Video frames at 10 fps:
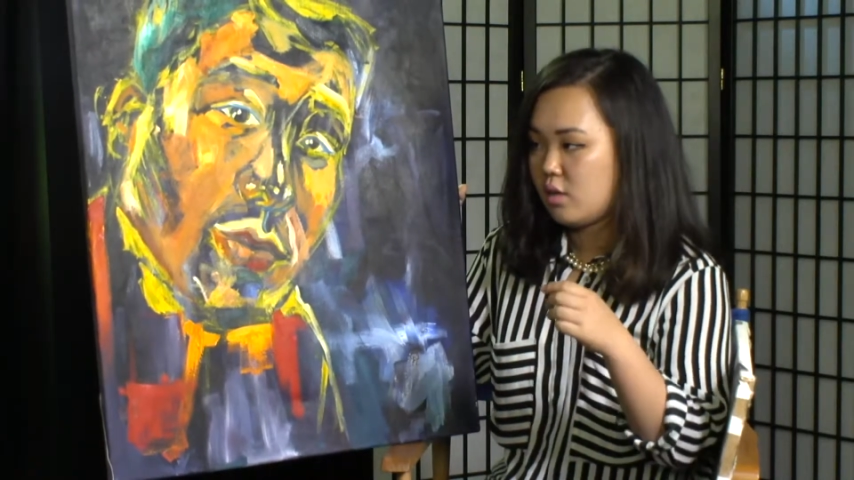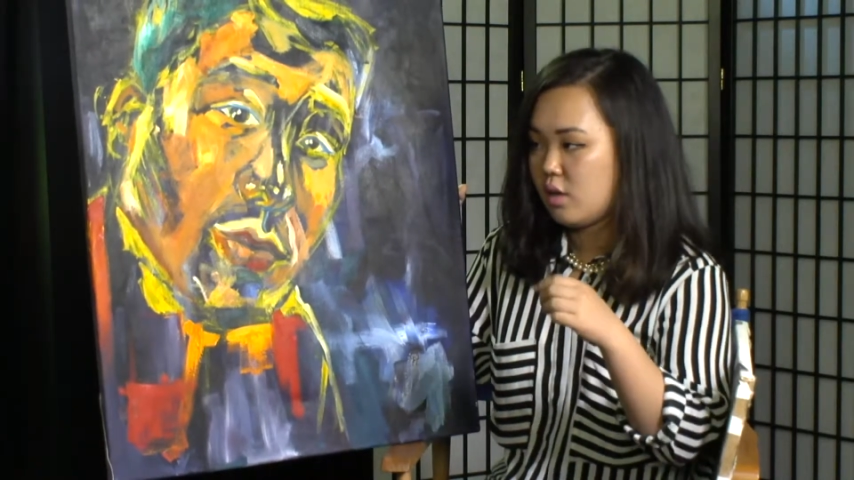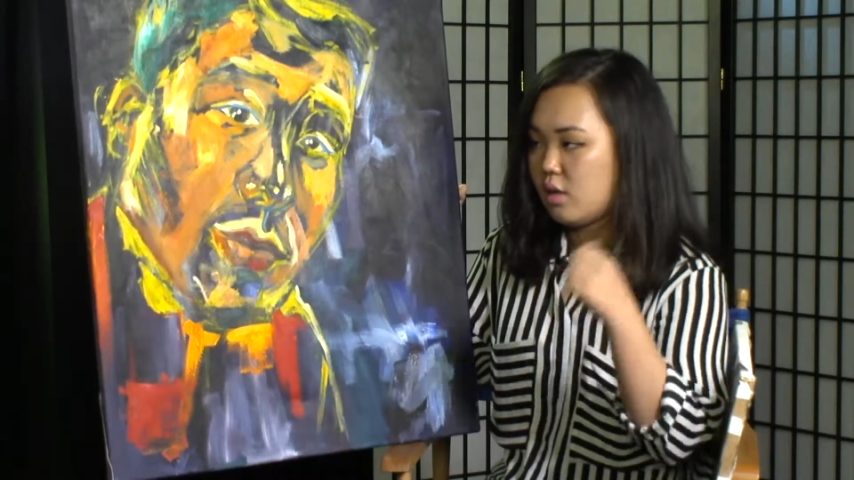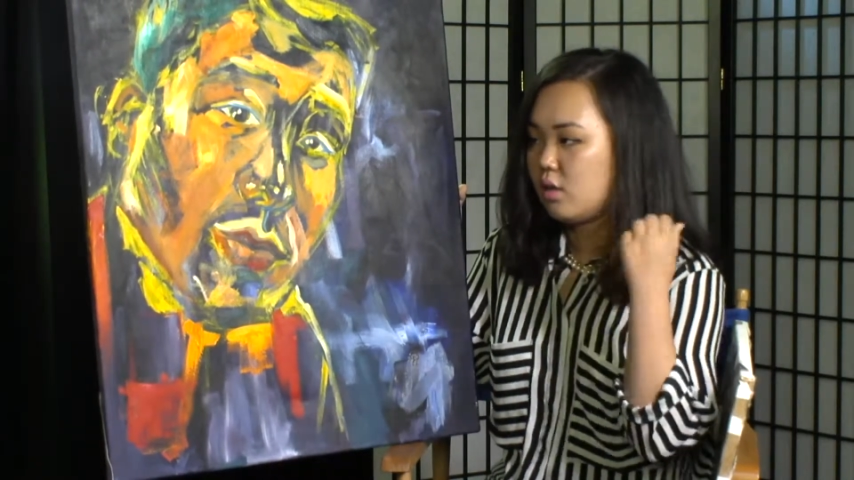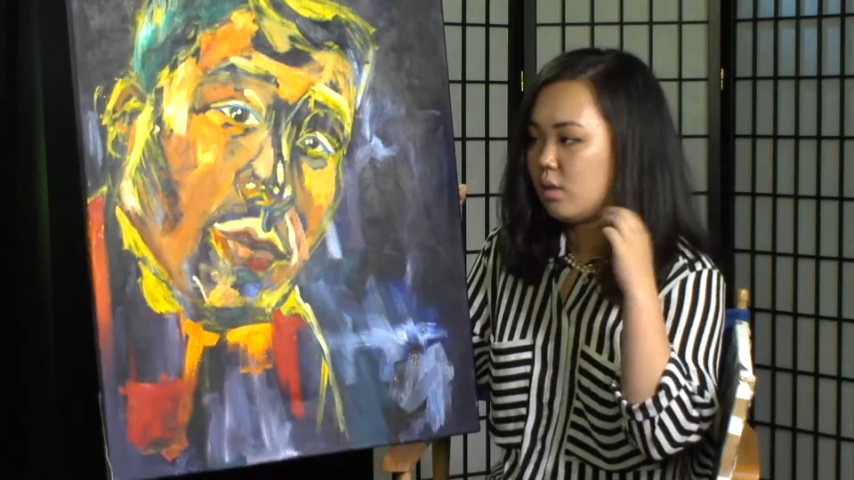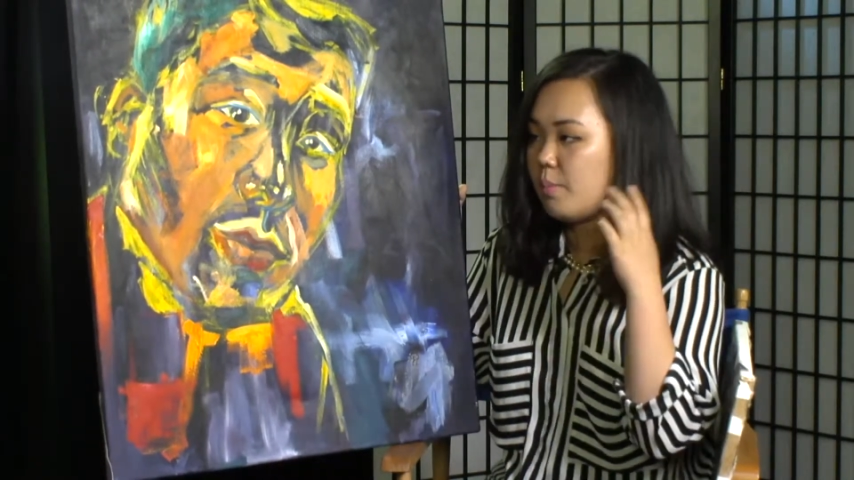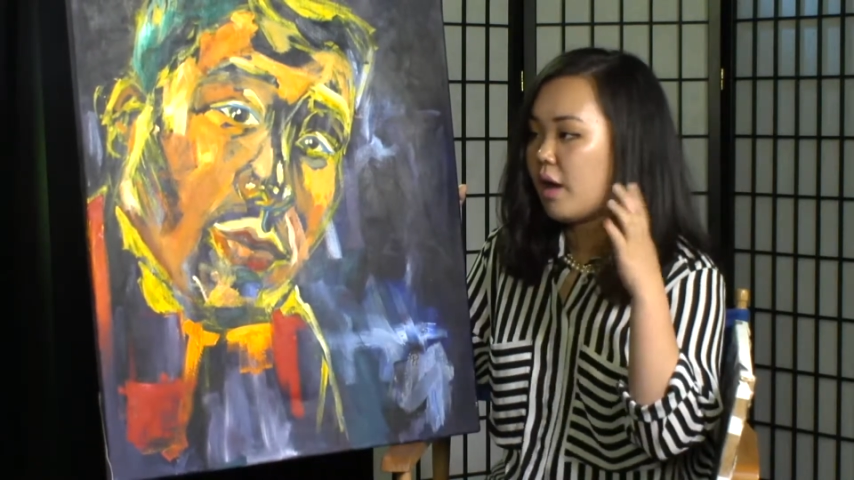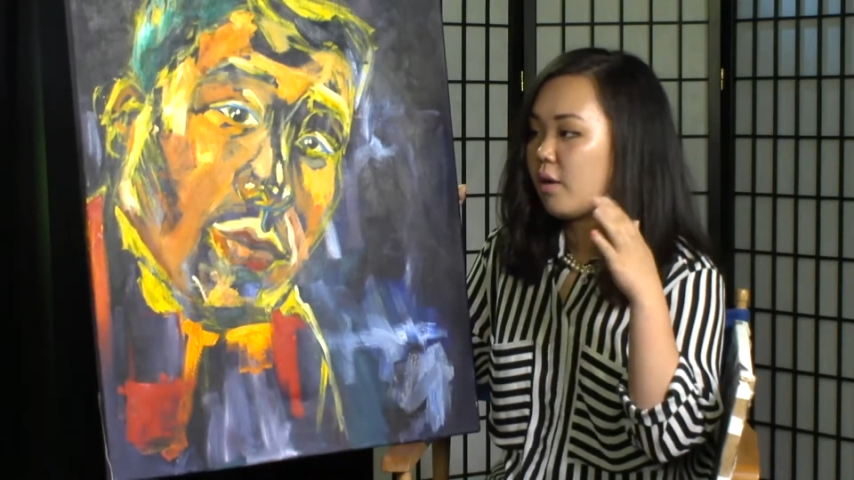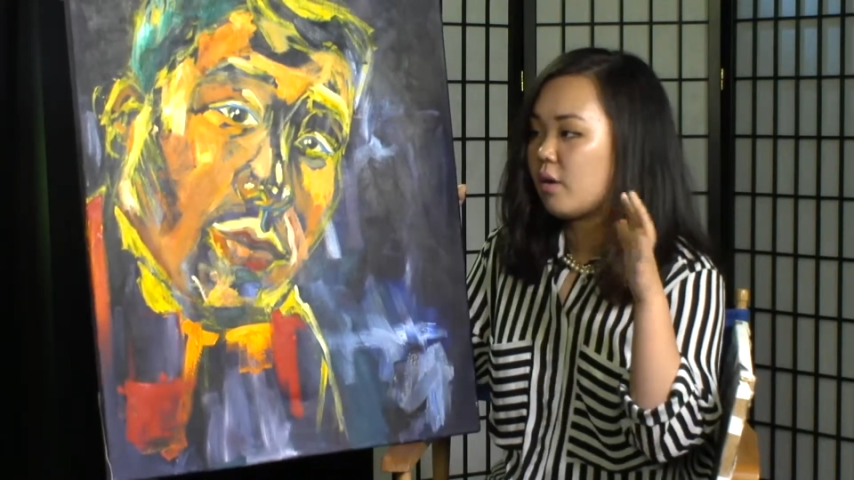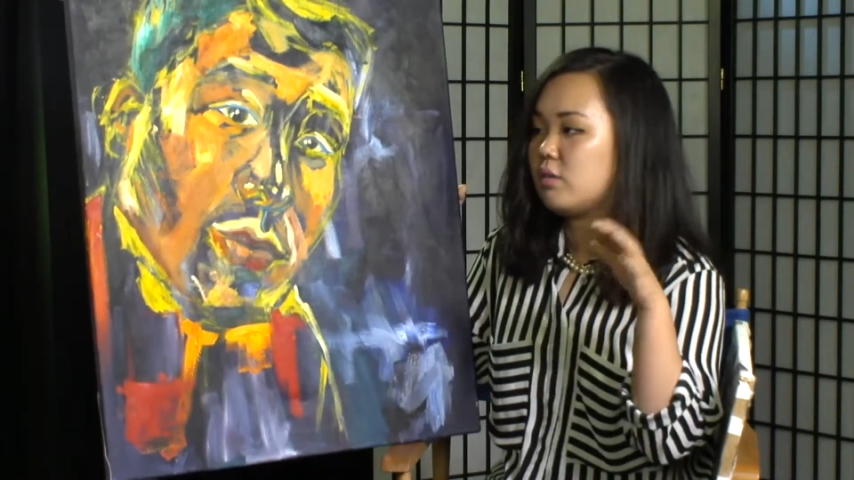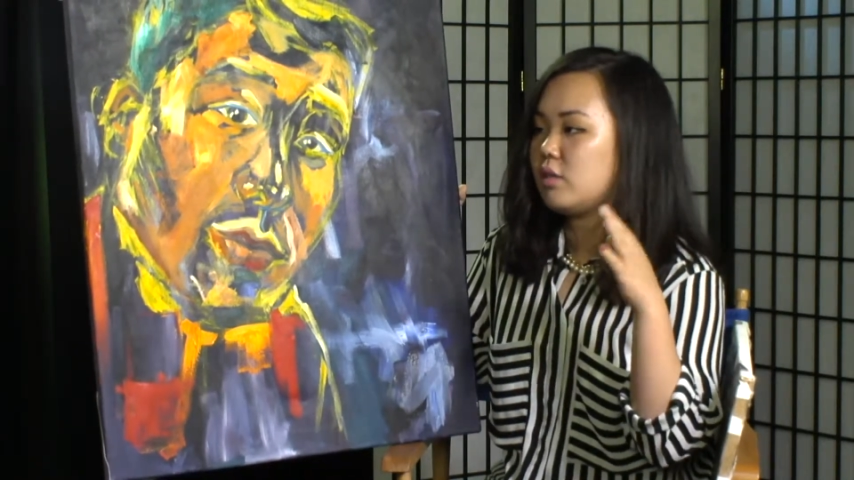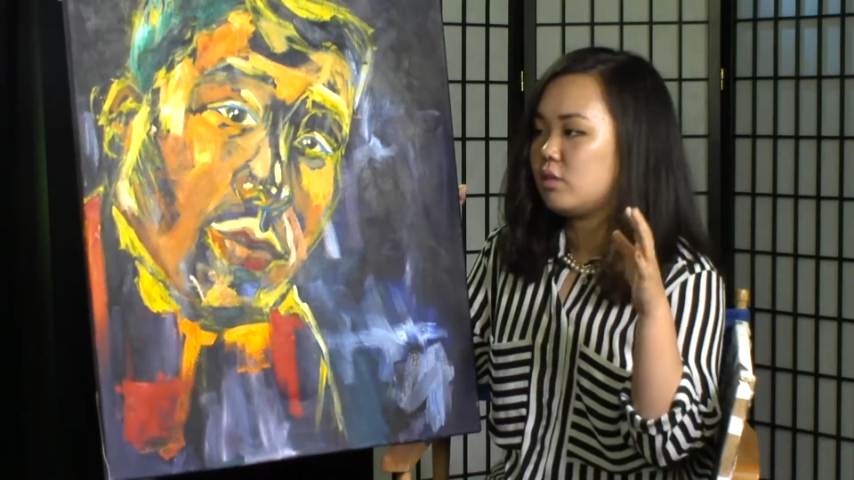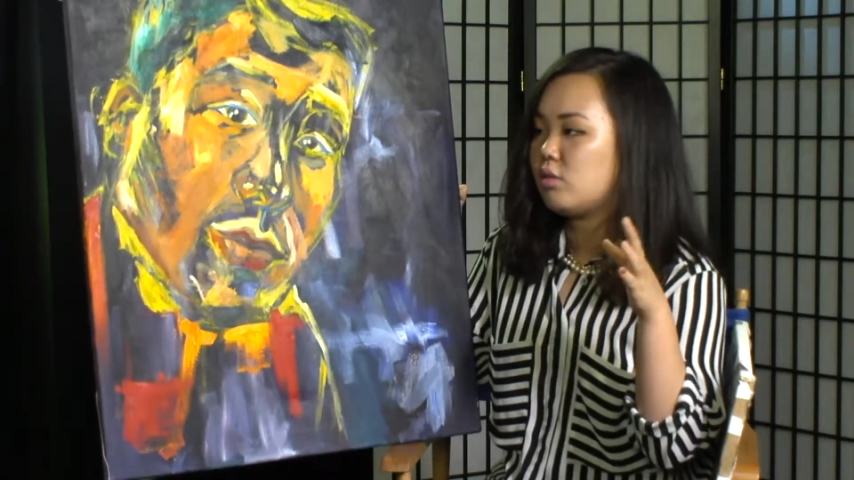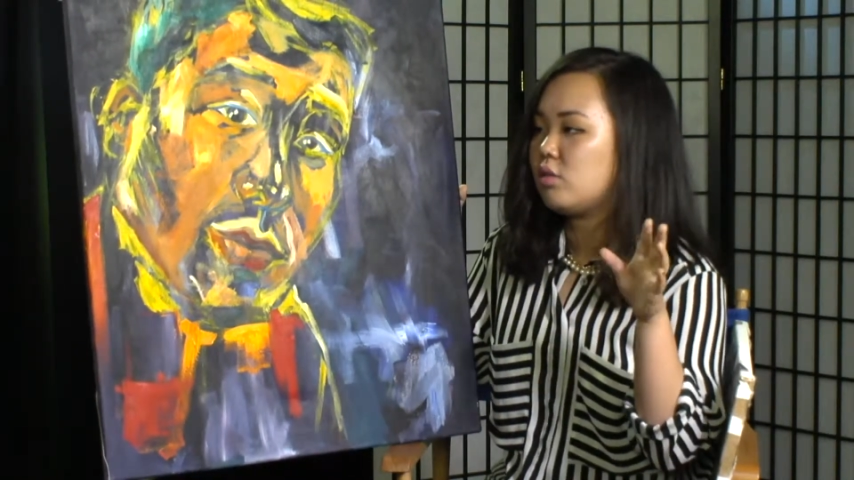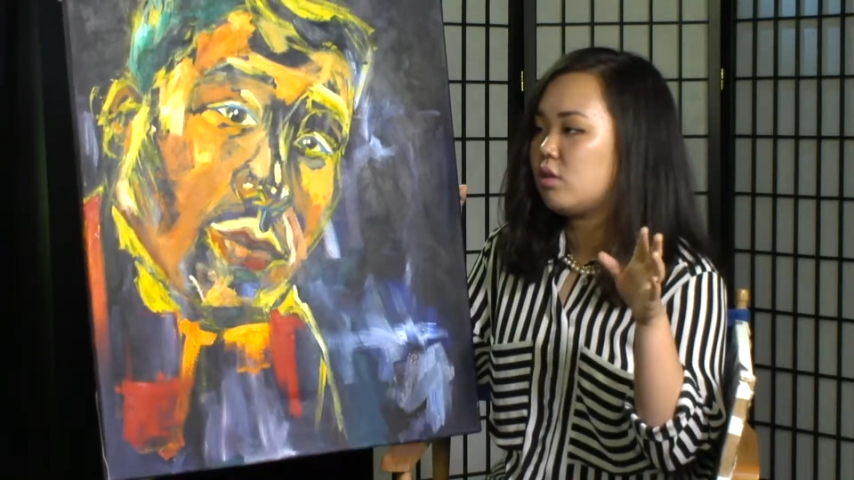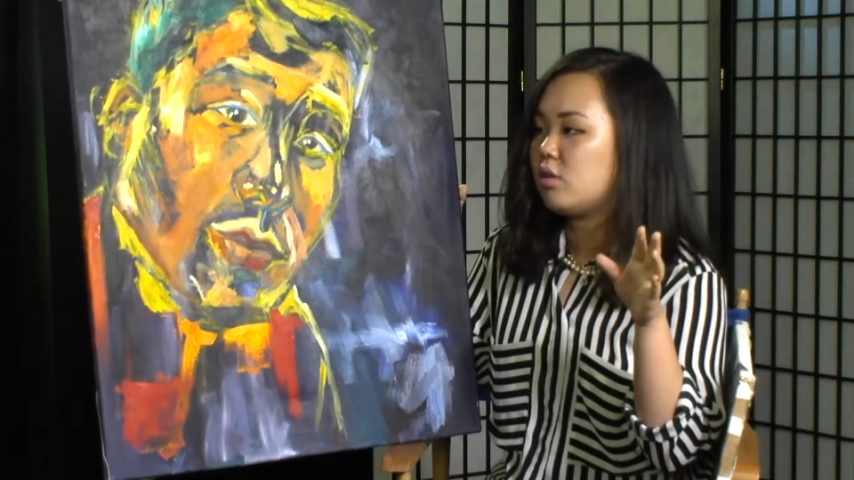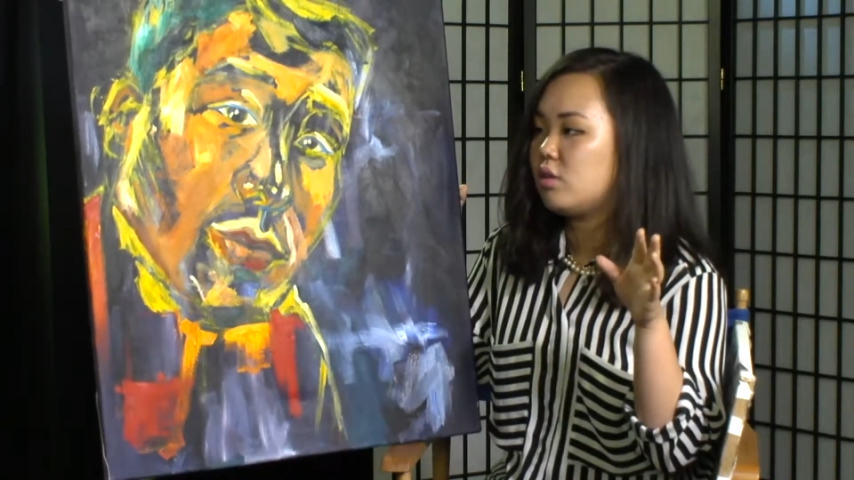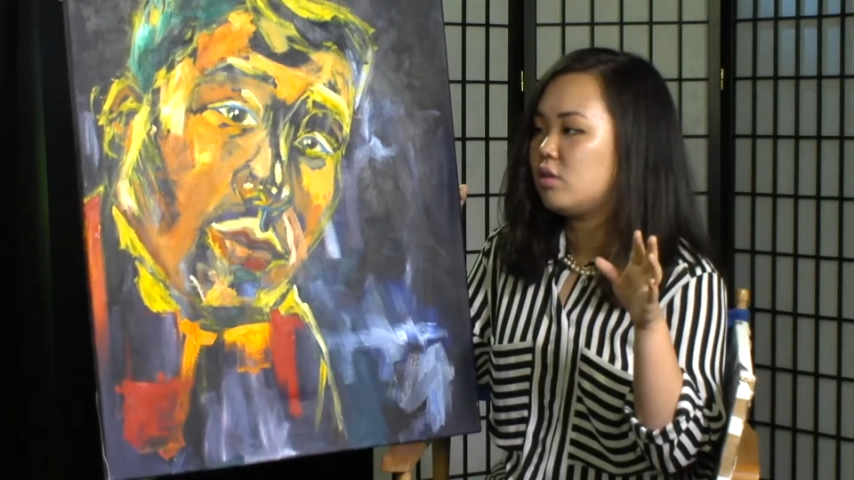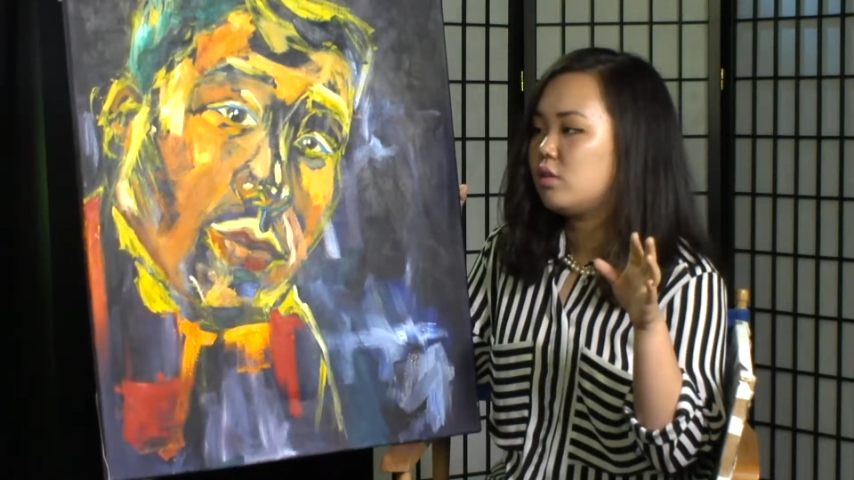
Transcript: And in the background I turned on,